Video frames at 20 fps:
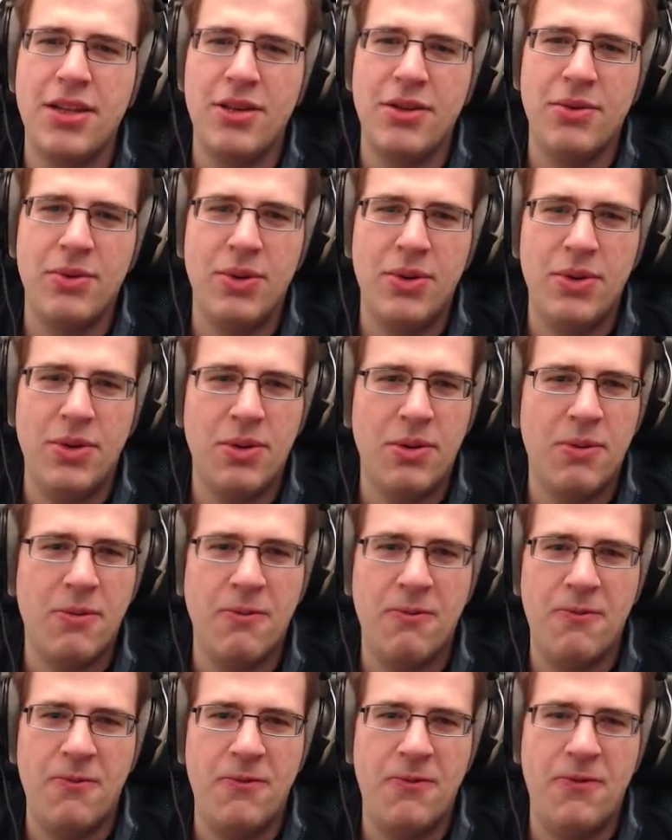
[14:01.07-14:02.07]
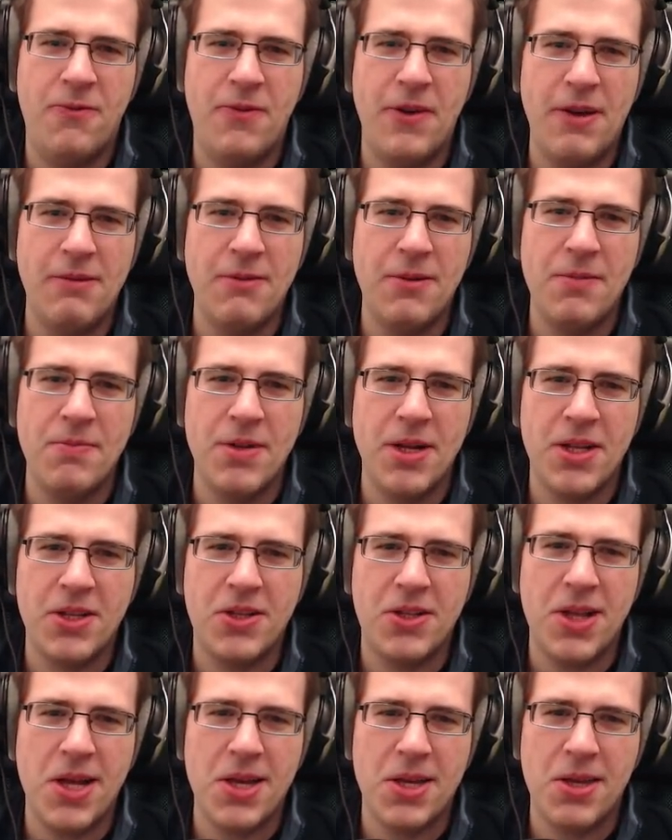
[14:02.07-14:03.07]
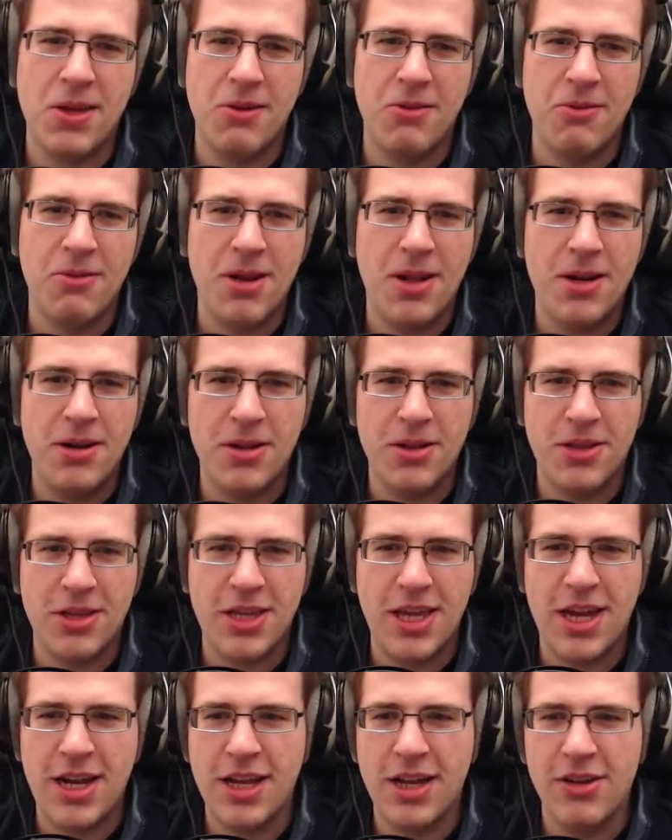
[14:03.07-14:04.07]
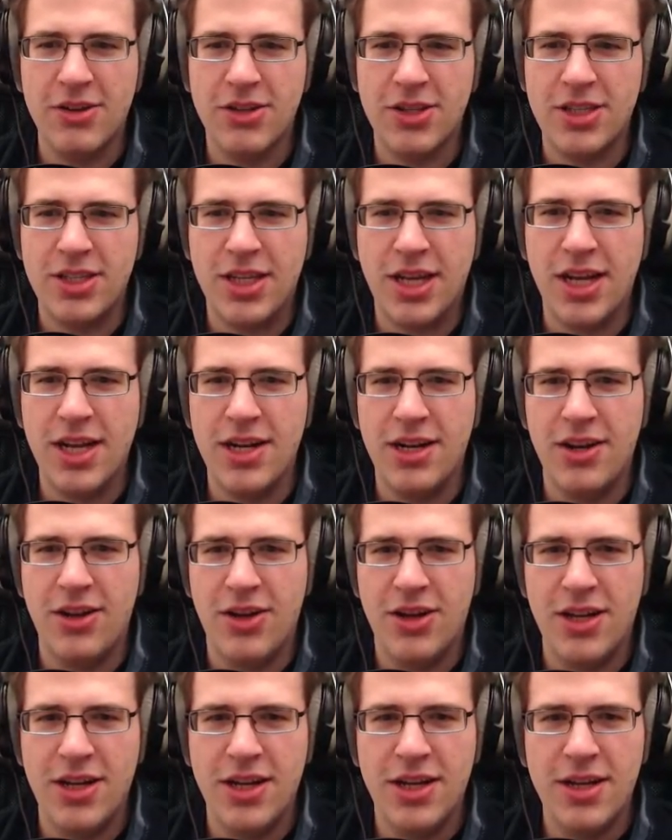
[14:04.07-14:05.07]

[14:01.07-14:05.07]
You look very much like you are not getting outside a lot.